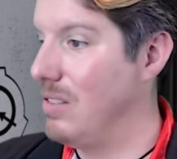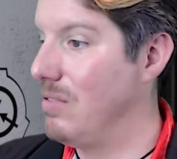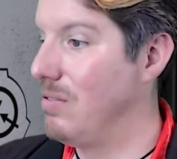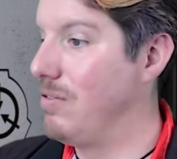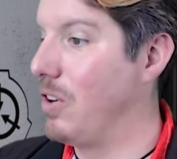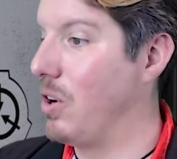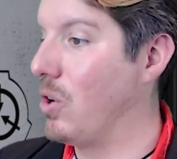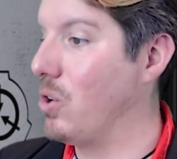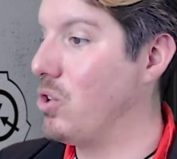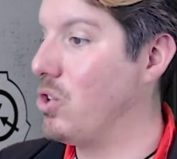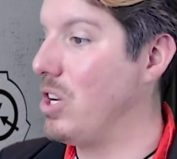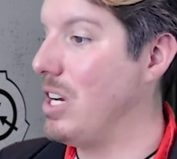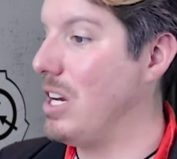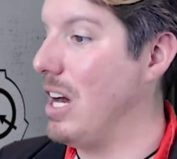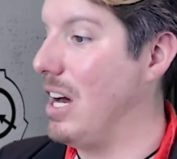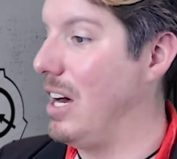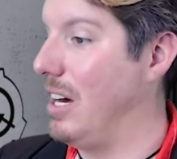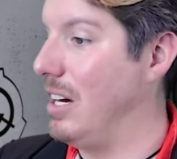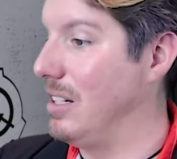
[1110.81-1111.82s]
version
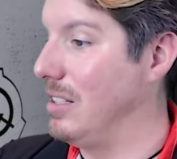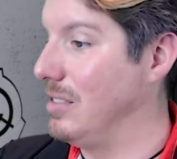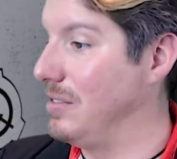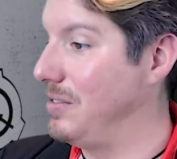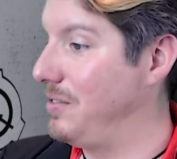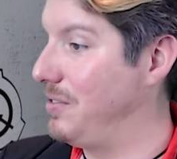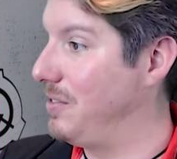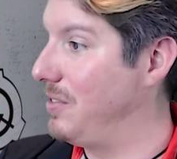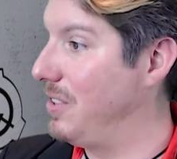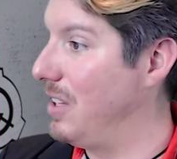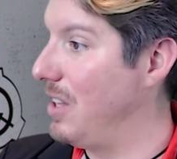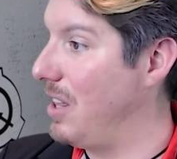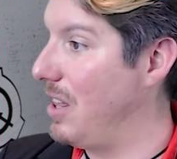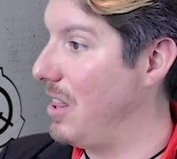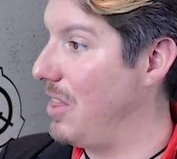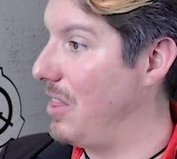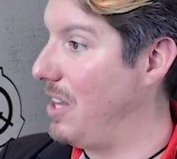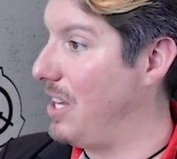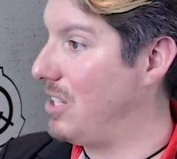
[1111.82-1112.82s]
of
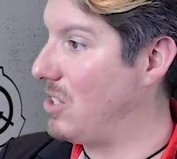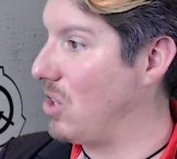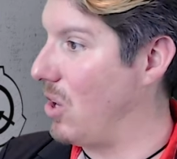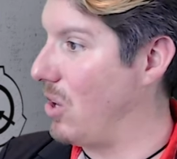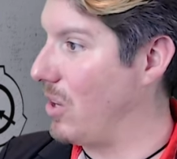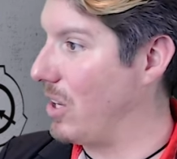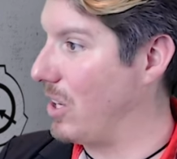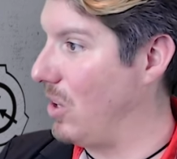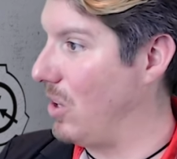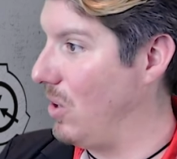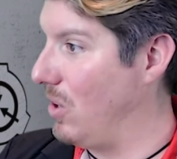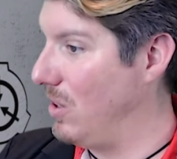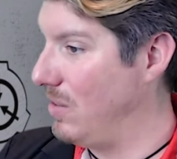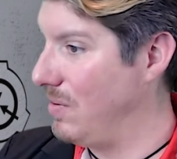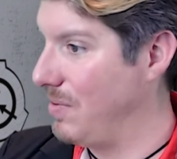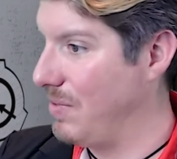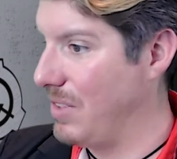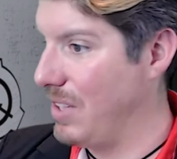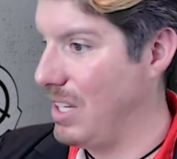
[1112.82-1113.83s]
this article.
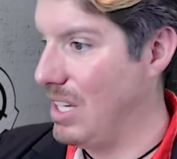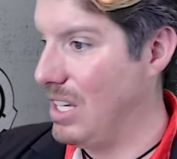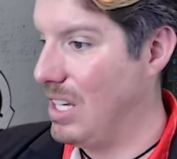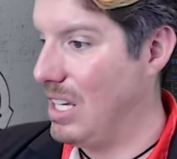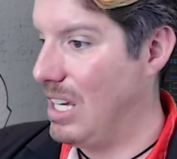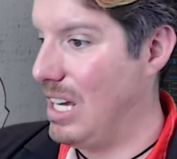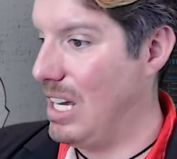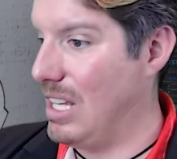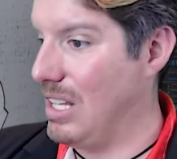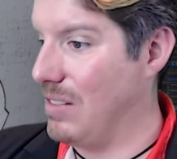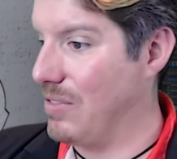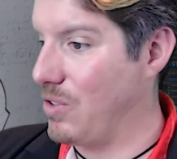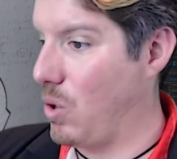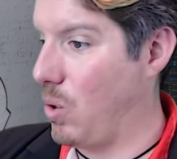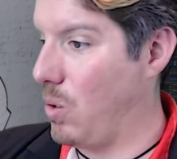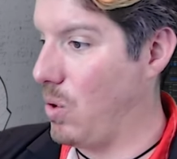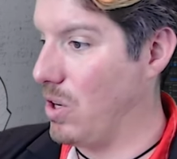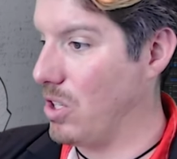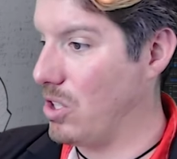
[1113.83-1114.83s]
And of
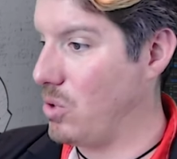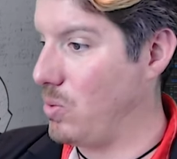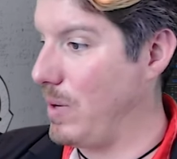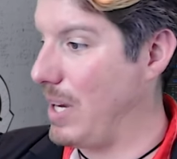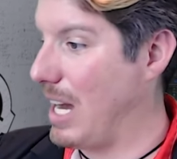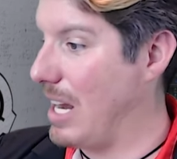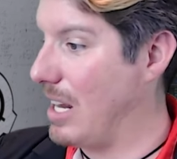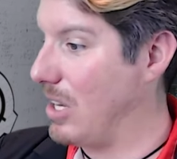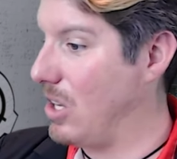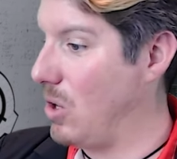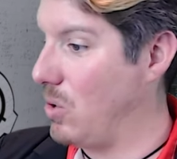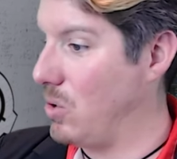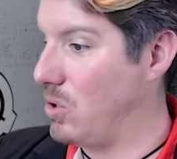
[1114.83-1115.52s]
course, we gotta go